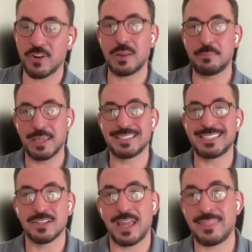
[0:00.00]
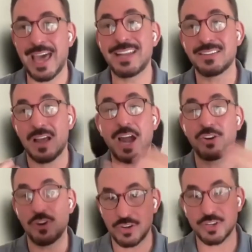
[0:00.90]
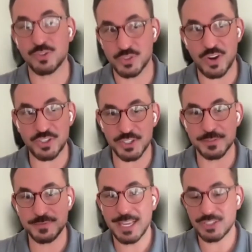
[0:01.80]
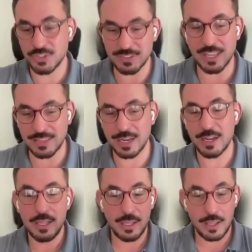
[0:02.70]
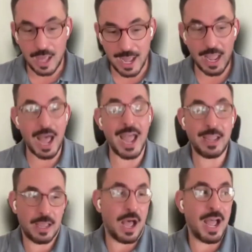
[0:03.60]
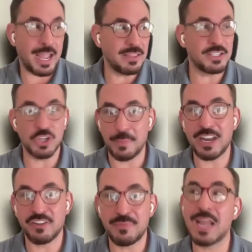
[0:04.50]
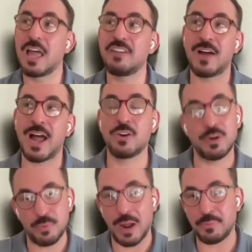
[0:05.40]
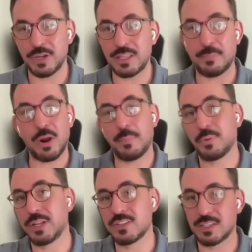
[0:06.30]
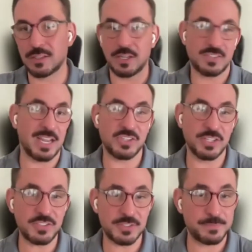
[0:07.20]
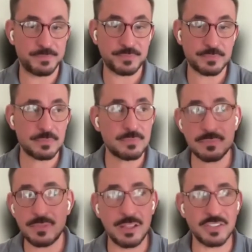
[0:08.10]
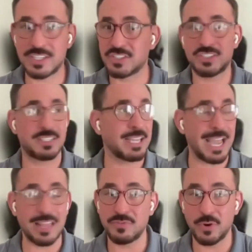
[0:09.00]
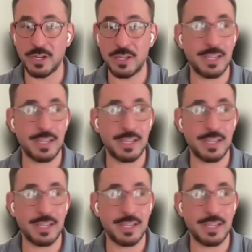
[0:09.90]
are actually a very big deal. And that is a hierarchical structure. It turns out that I in the domain of my life, I own a property. That property is in Los Angeles. Los Angeles is in